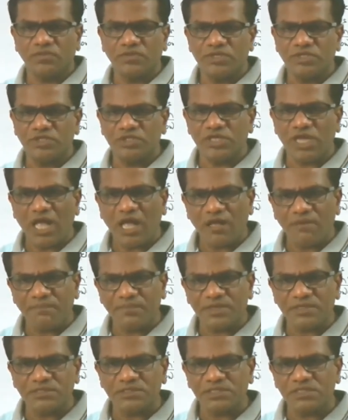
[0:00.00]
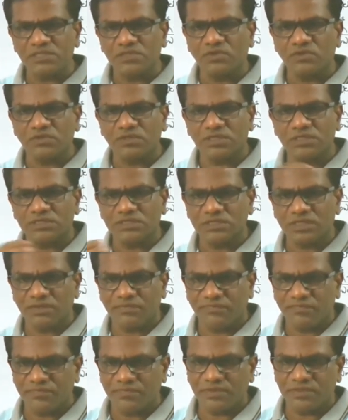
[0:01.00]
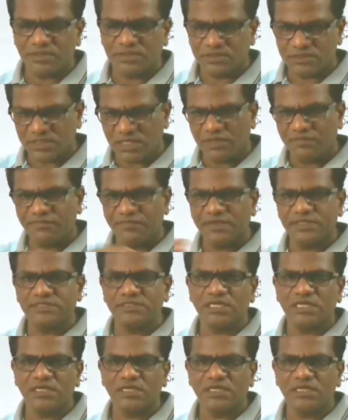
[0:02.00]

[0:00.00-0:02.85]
which are present on the surface